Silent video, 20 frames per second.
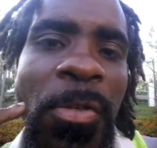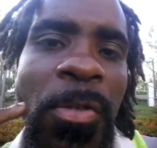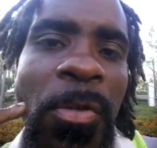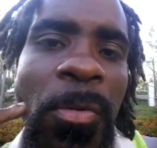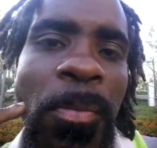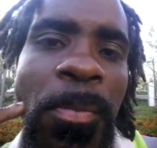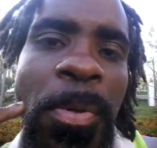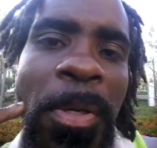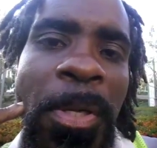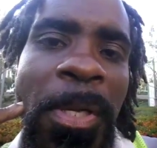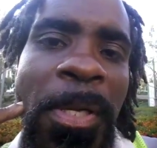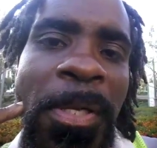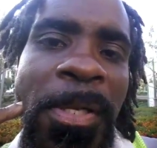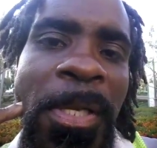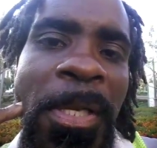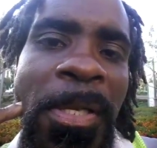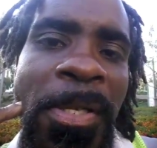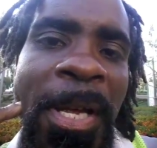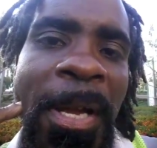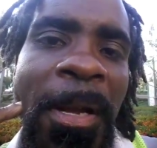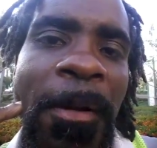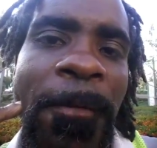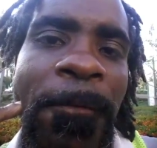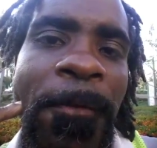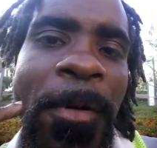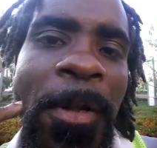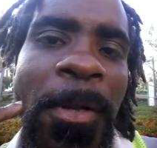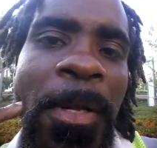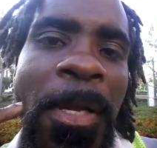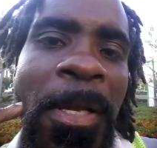to put his entire
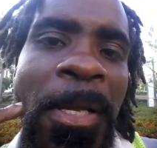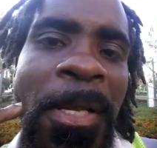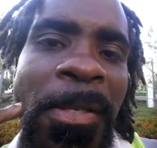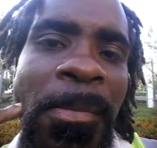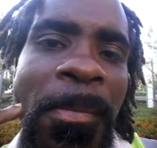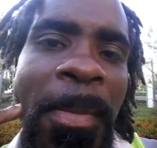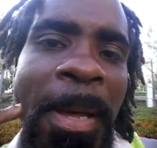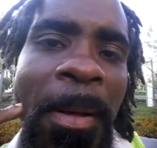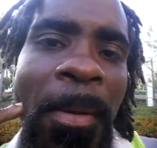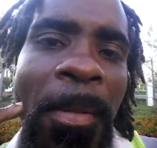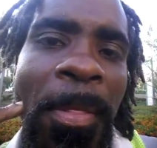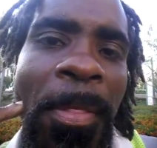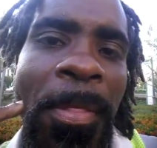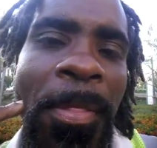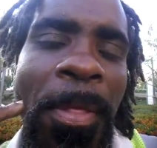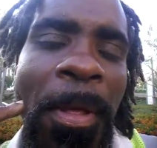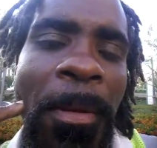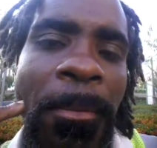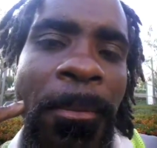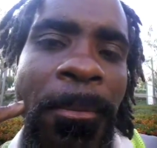foot in his mouth.